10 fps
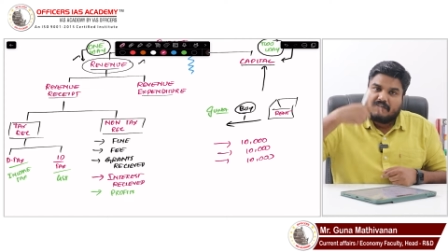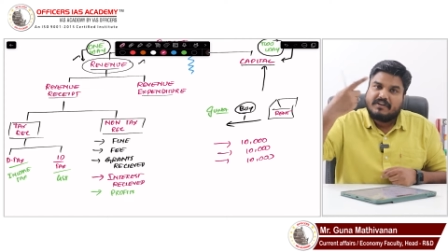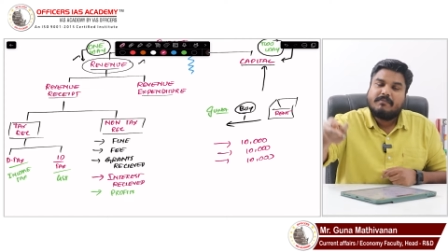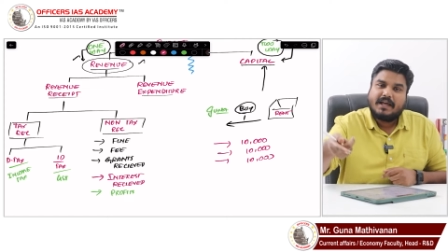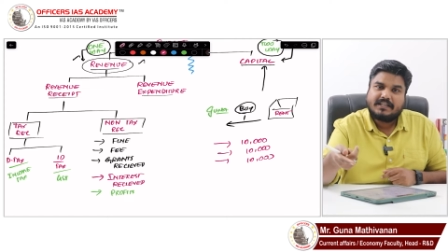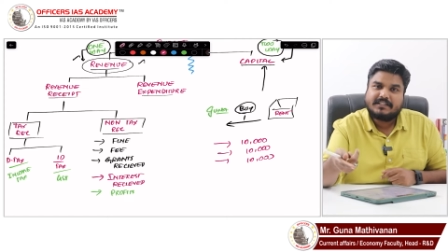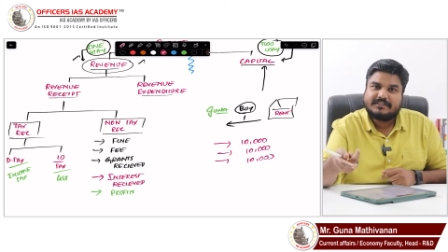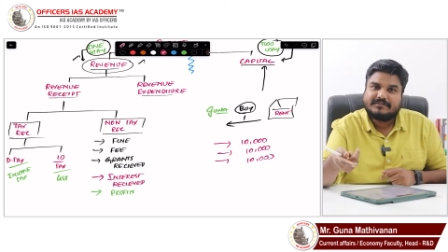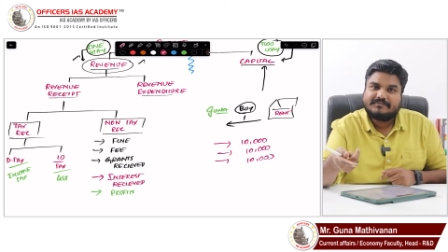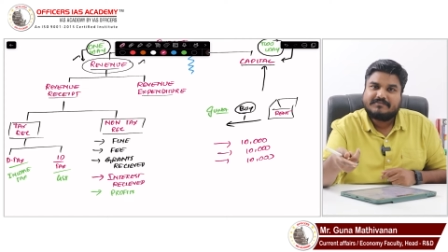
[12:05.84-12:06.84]
profit back?
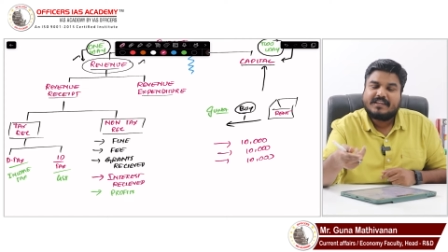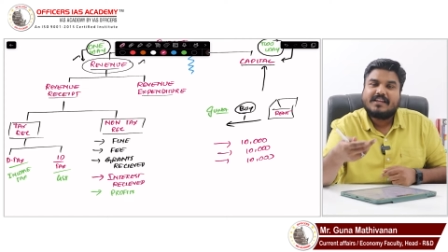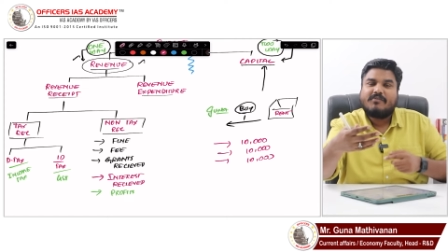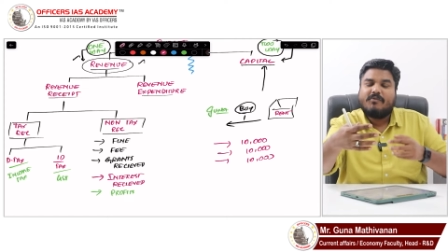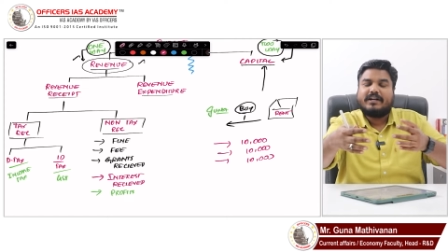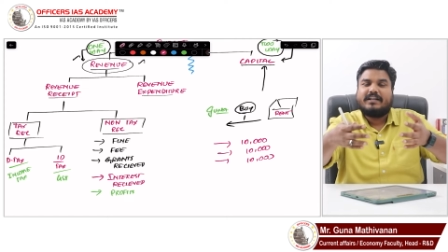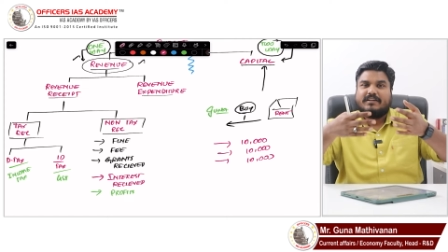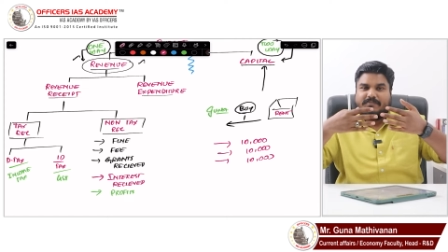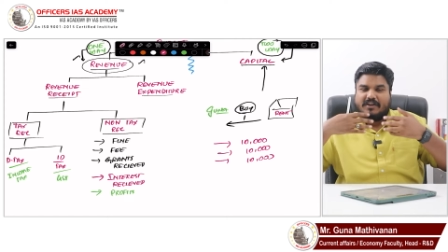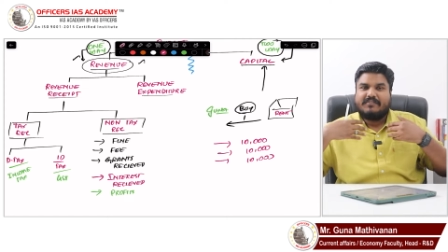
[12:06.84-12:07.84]

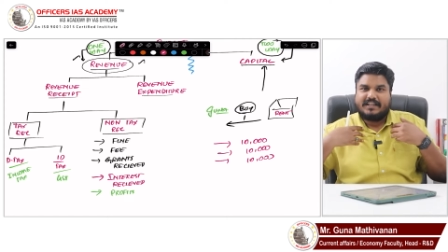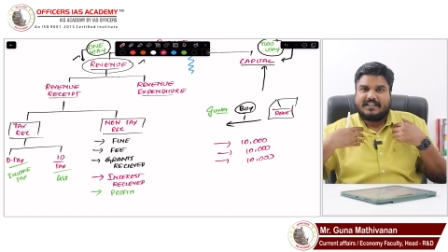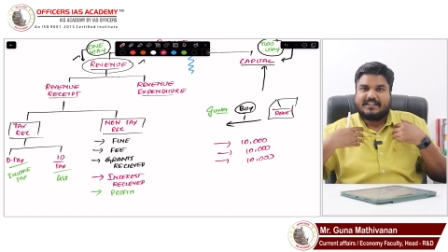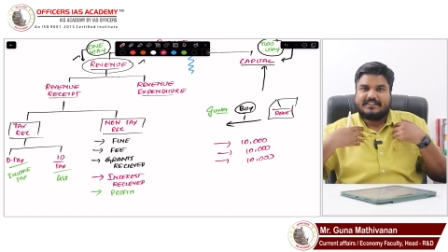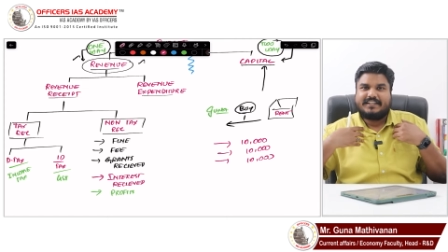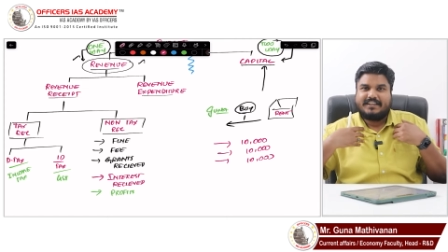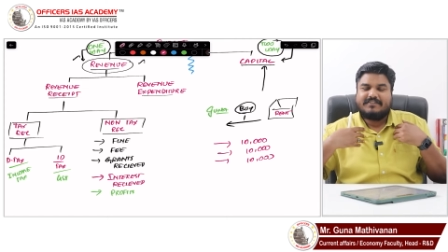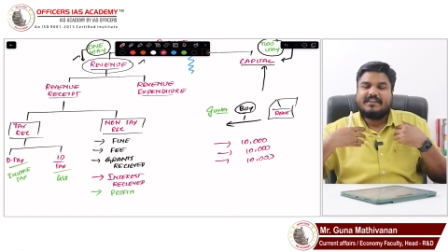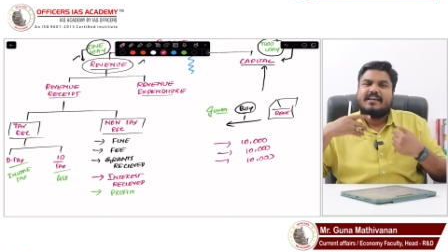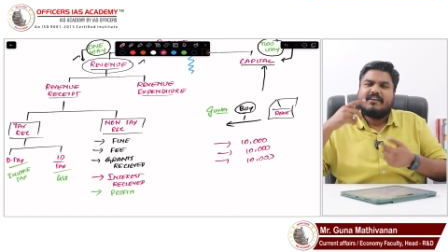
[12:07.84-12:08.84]
Whatever profit I
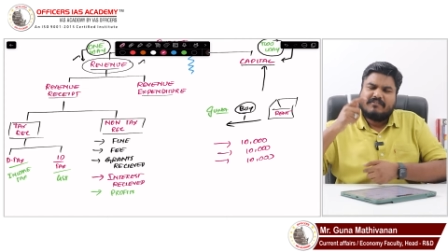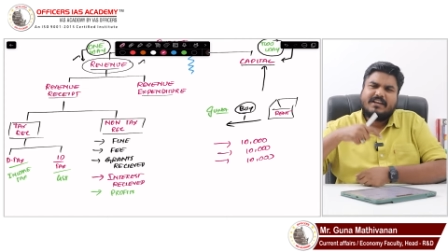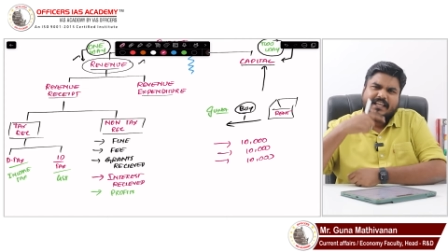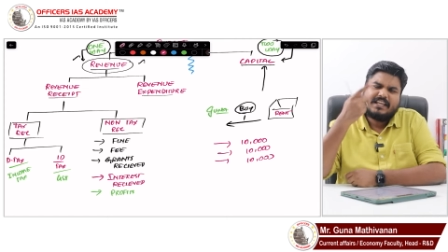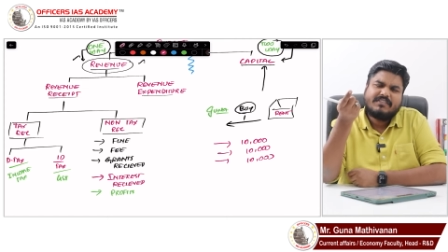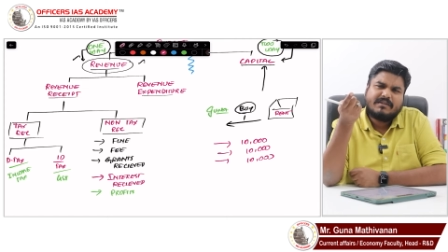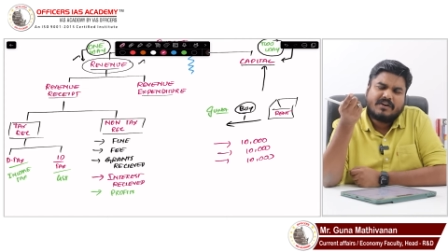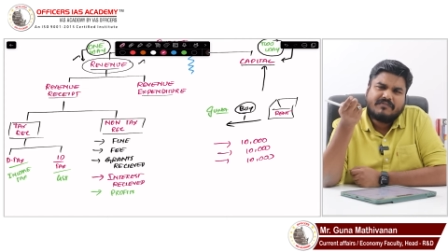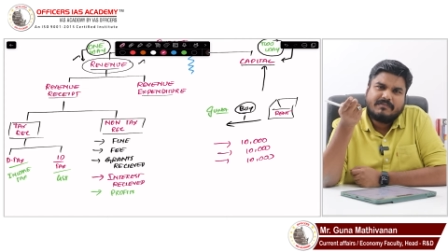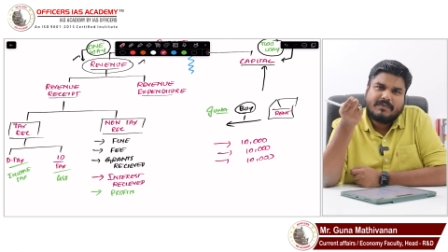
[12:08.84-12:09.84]
receive, will I give that
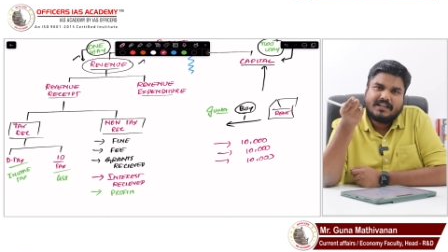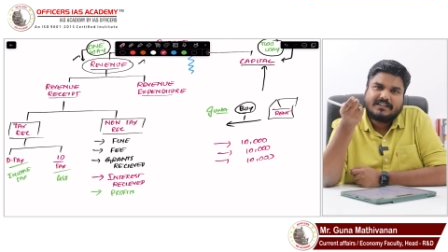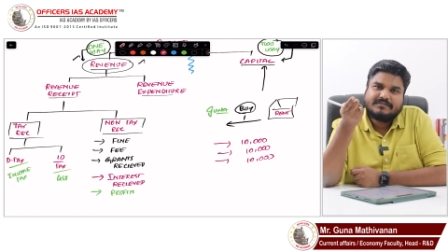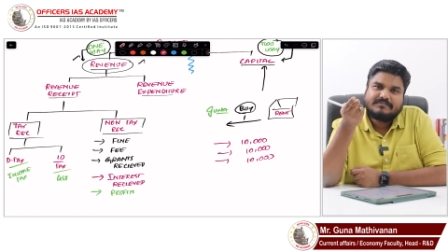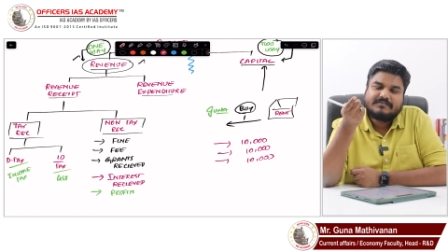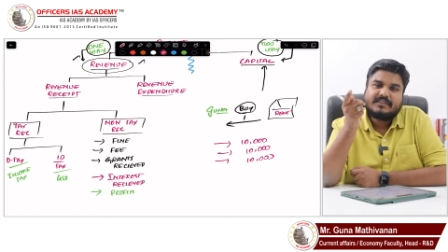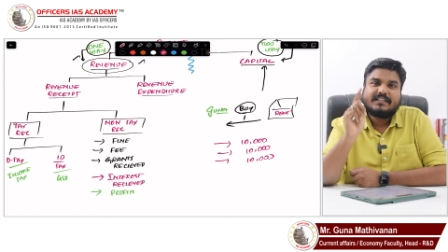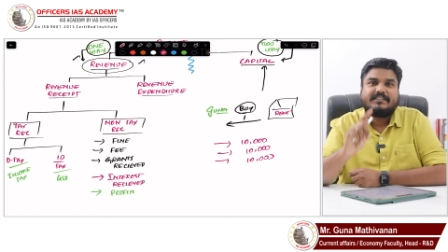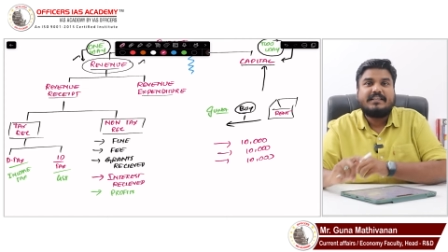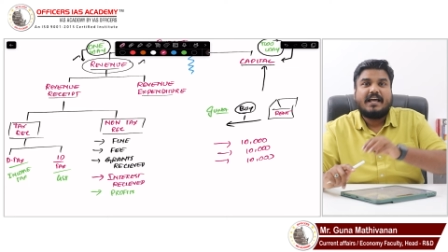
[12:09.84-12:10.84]
profit back?
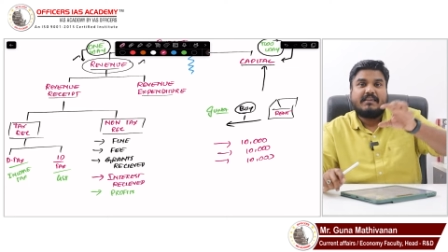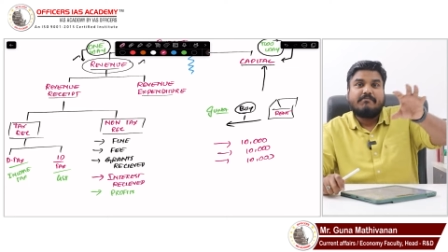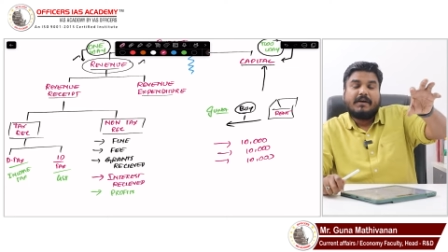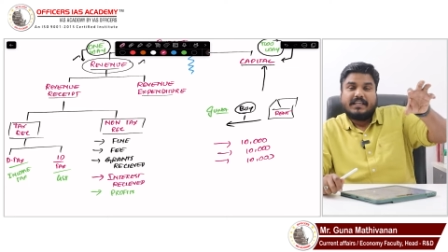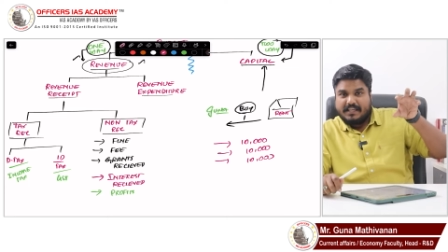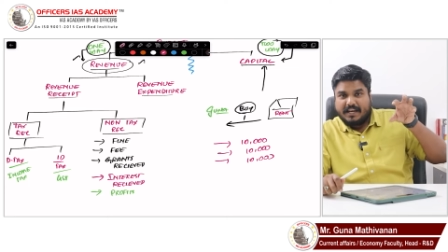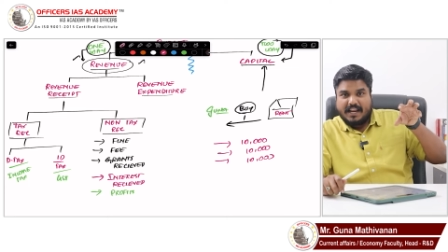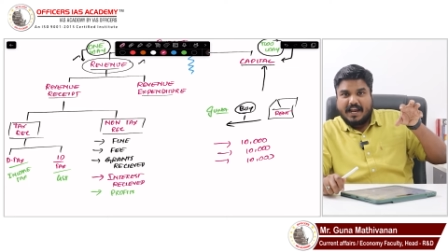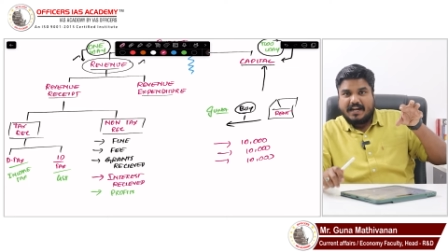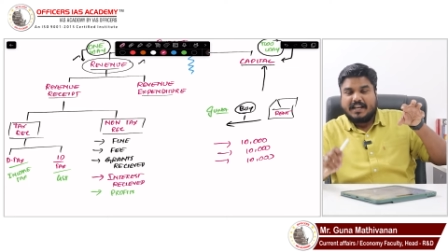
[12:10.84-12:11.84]
See, I buy a
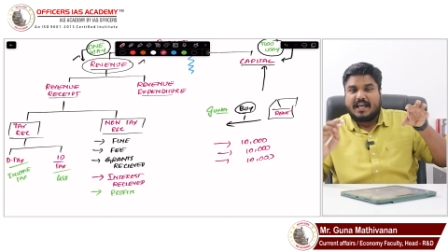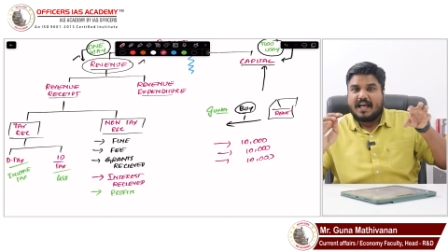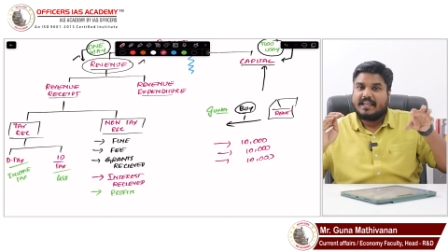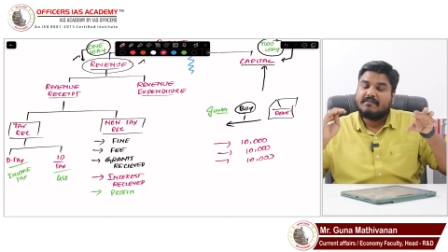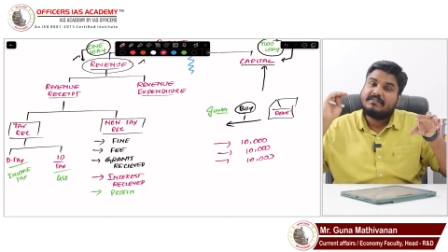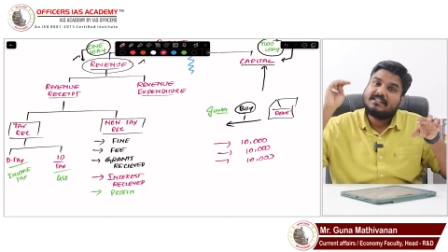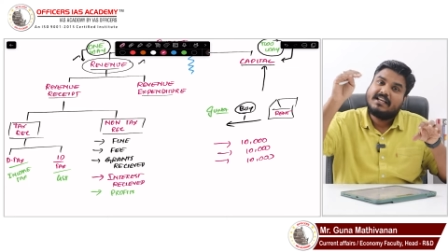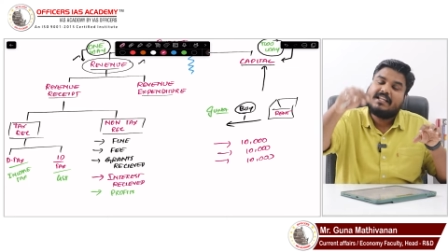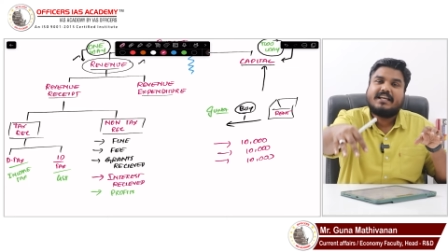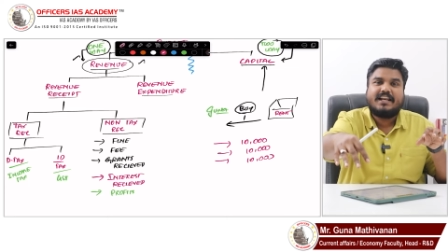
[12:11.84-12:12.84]
land, I am
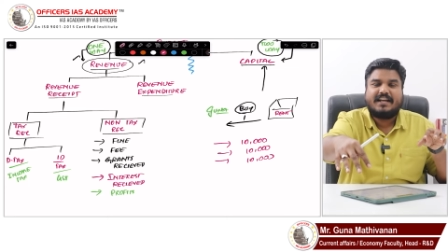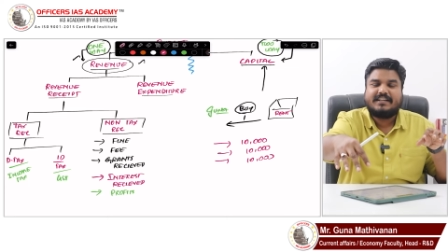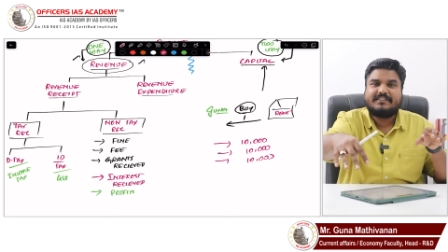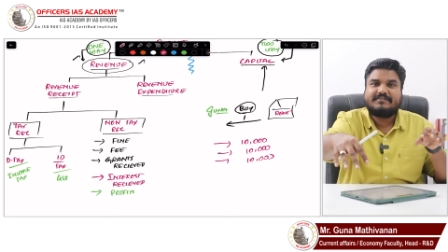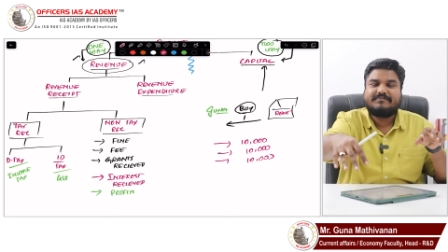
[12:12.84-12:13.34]
selling a land.